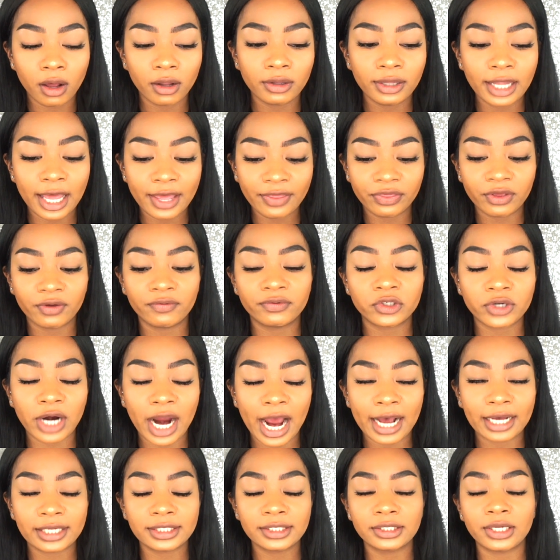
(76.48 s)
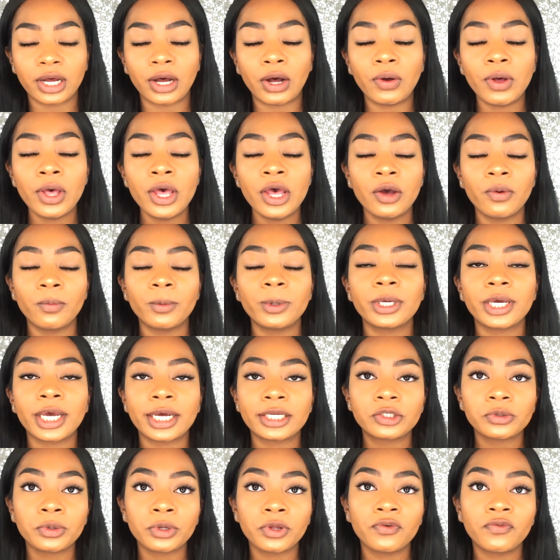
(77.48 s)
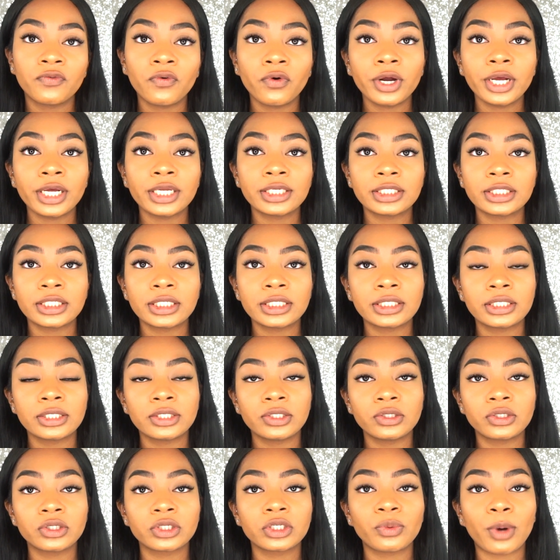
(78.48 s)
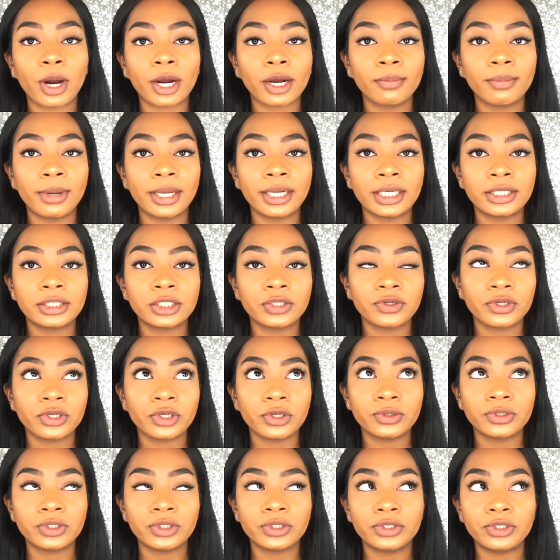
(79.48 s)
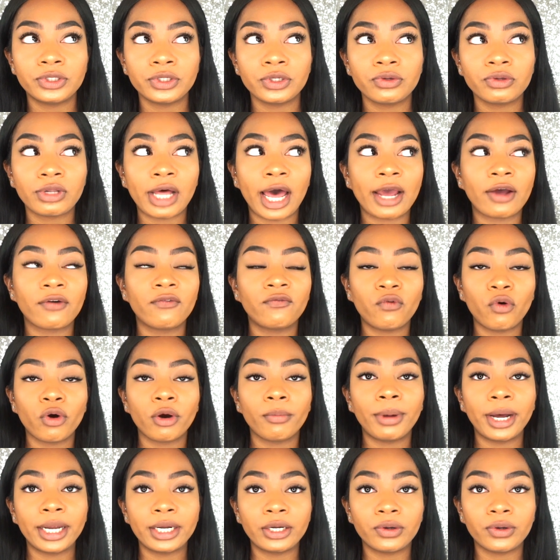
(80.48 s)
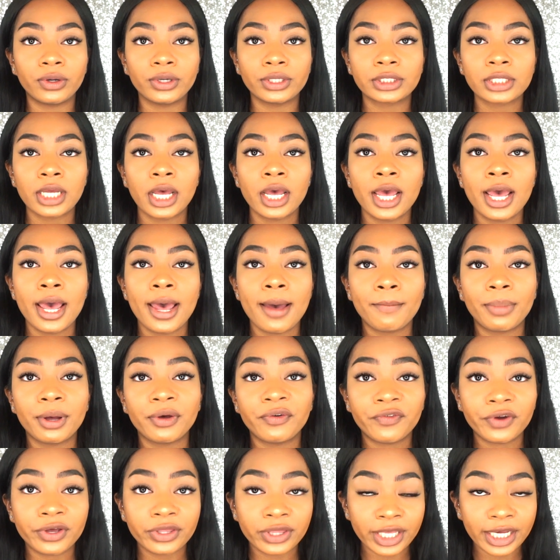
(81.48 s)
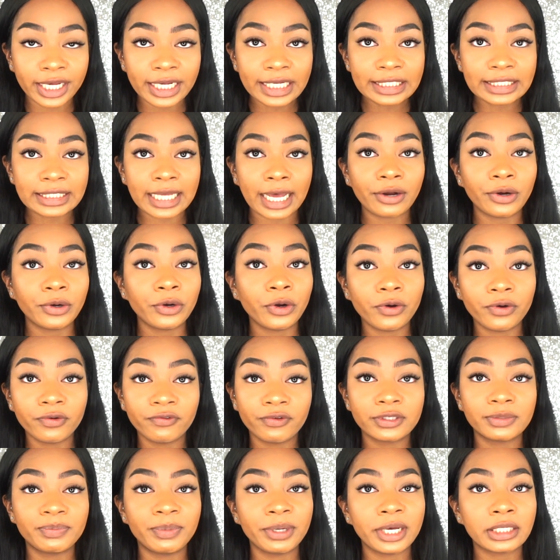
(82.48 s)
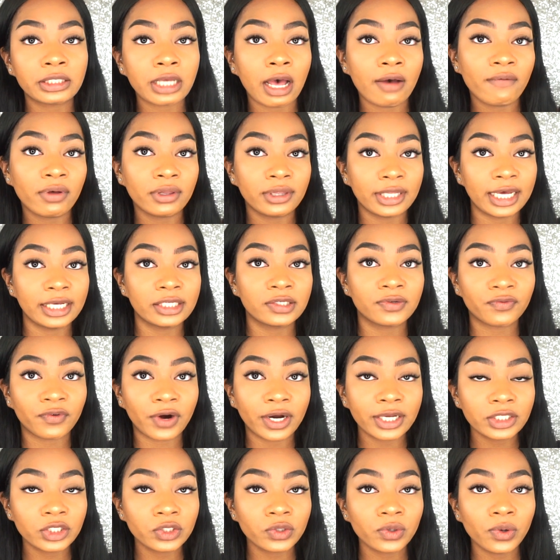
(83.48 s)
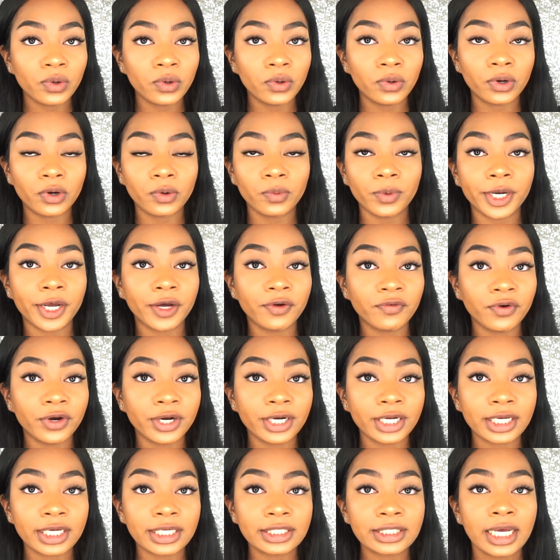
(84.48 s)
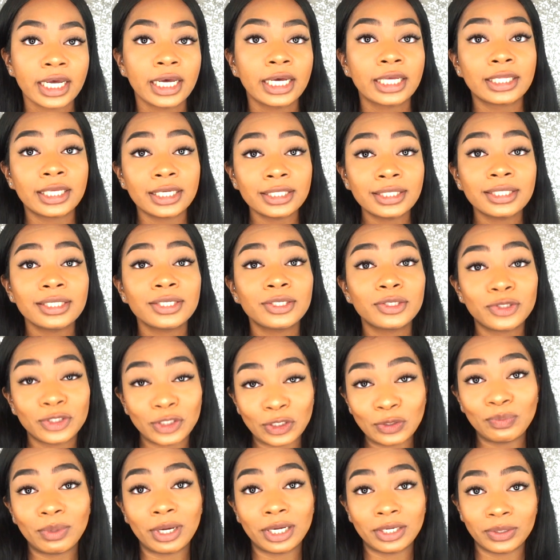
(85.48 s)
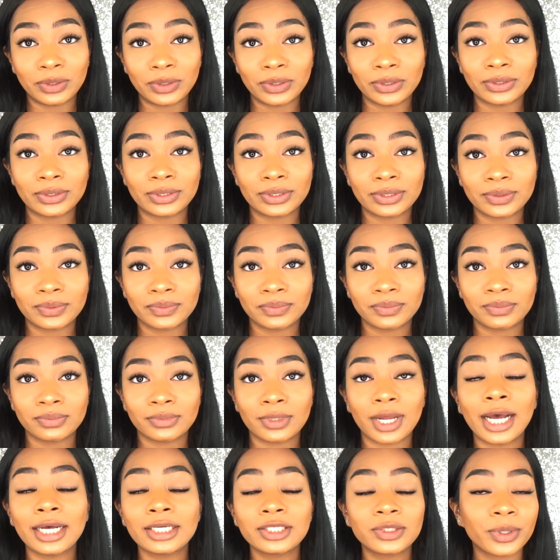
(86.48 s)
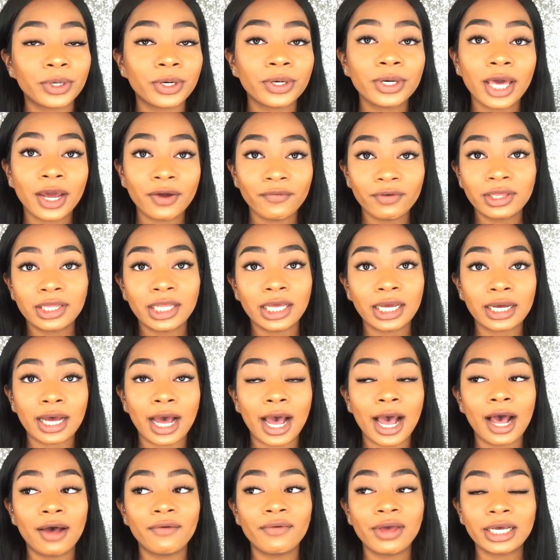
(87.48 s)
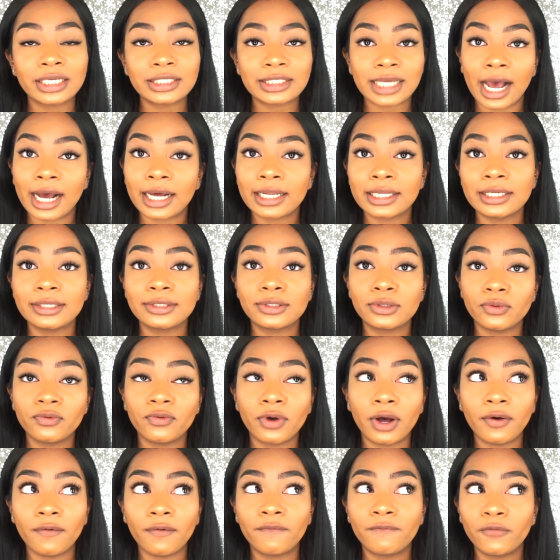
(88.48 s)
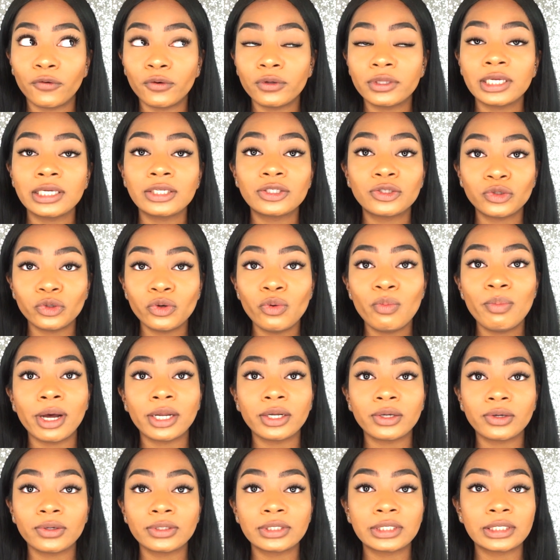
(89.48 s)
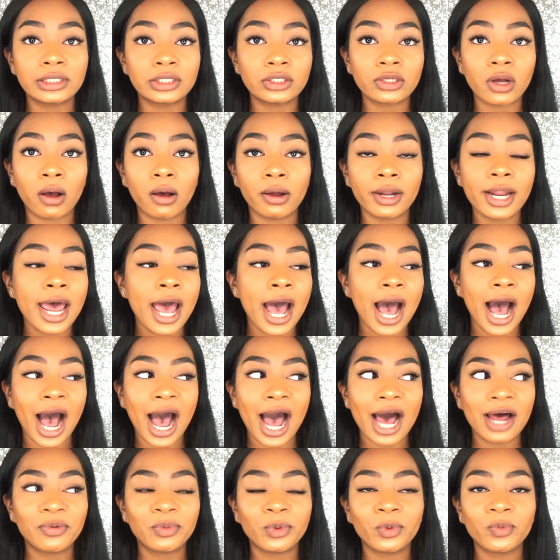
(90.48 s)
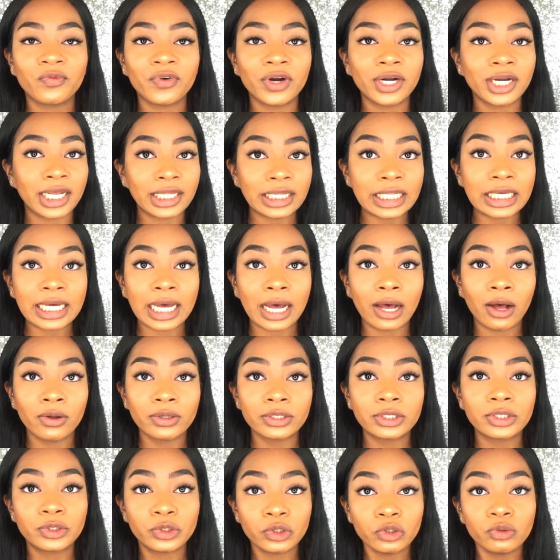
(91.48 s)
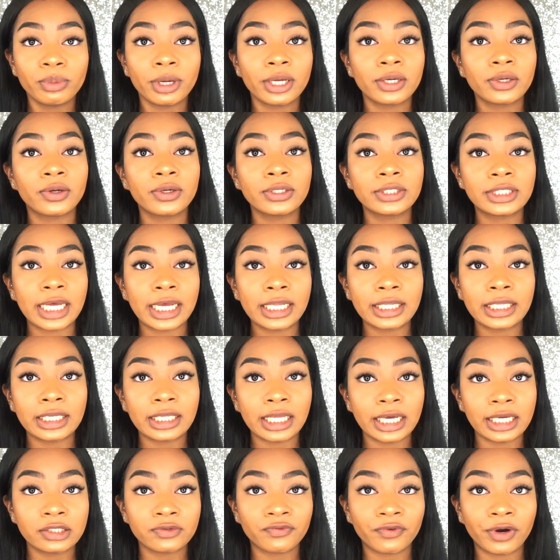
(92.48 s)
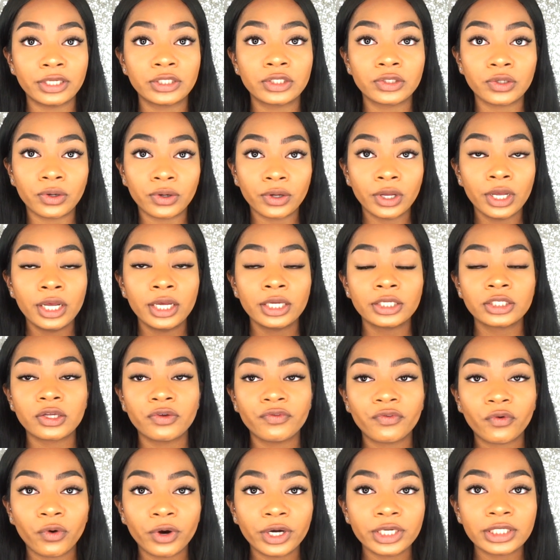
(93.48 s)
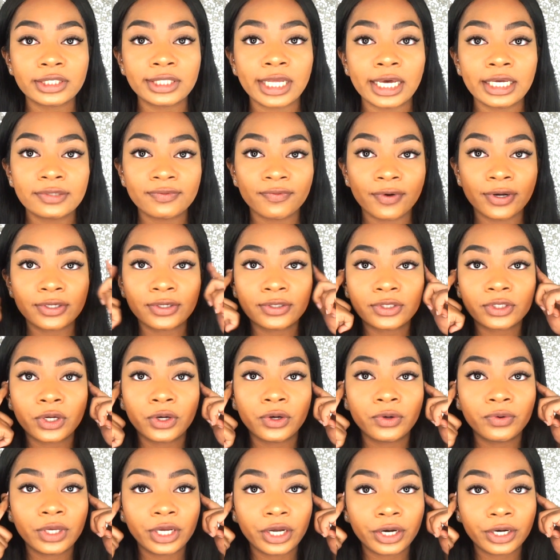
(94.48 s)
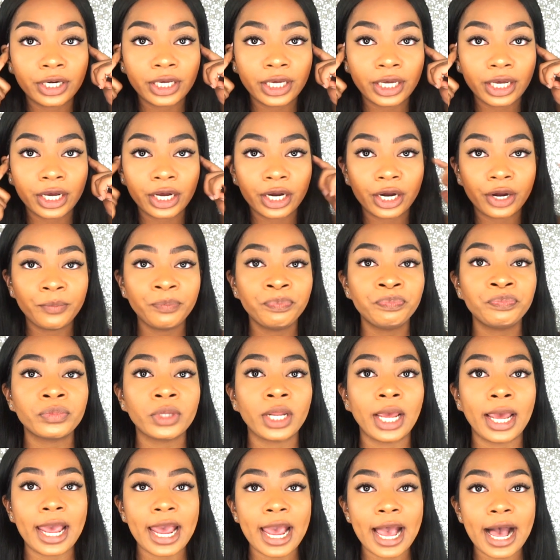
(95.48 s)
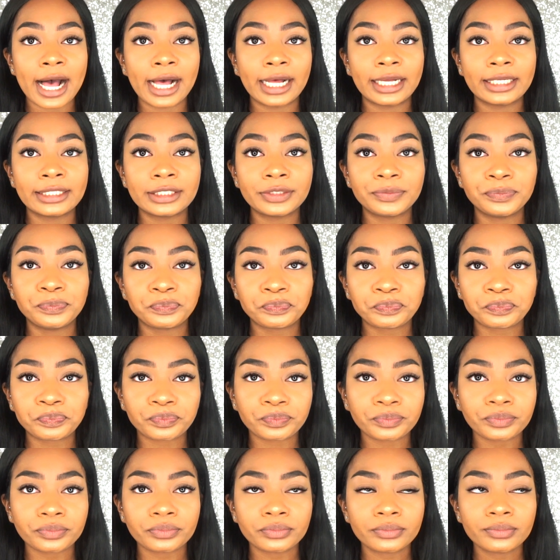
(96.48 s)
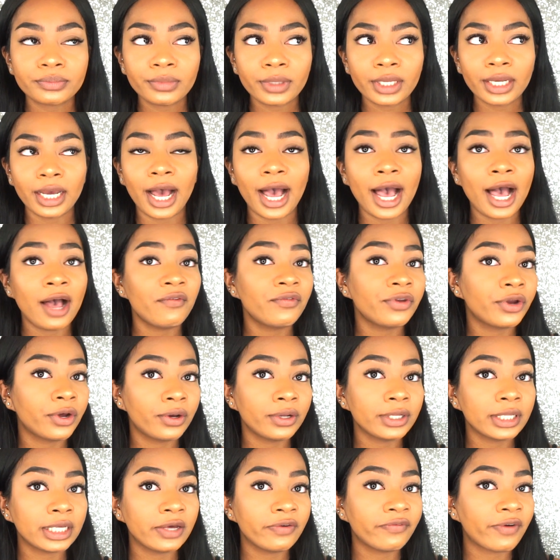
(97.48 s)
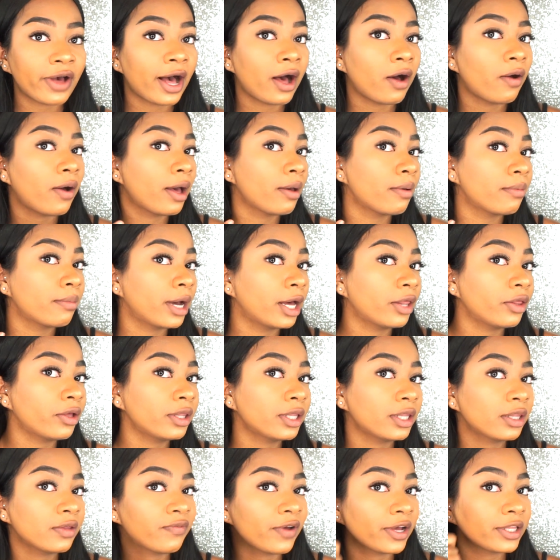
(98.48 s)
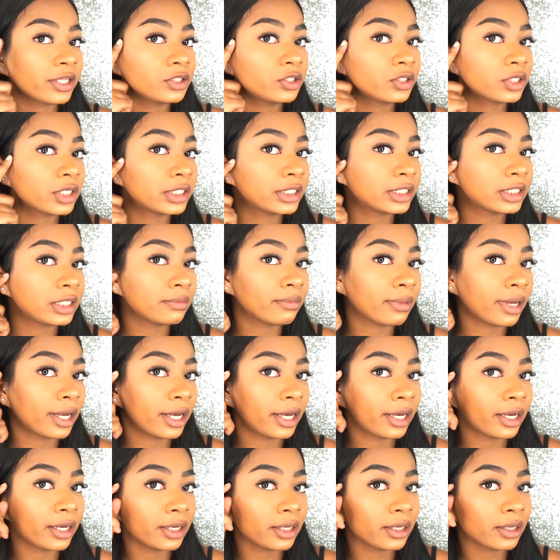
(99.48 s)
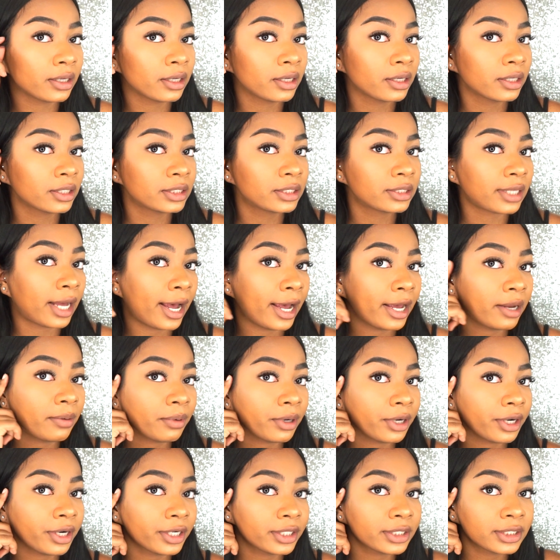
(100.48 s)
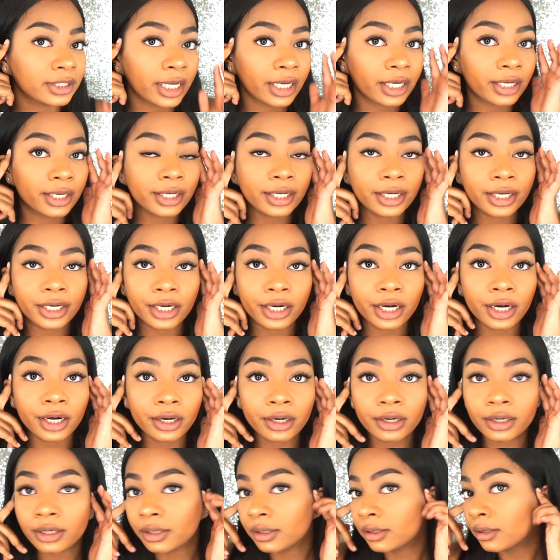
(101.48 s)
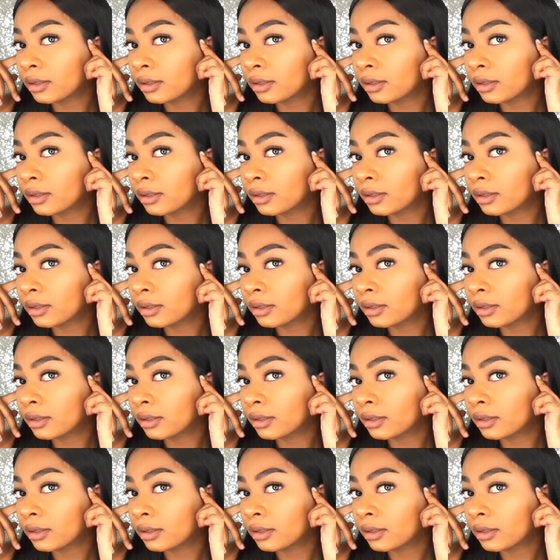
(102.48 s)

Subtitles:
length of tracks. So when you get 24 inches, it's usually recommended to you to do like 4 bundles. But for this, I don't know if it's because I have a lace frontal or whatever it is, this is 2 bundles. I swear on everything, I have exactly fully 2 bundles installed. I had room for nothing else. 2 bundles and the lace frontal. So of course lace frontals go ear to ear, and I have no leave out other than the fact that you can see my sideburns like here.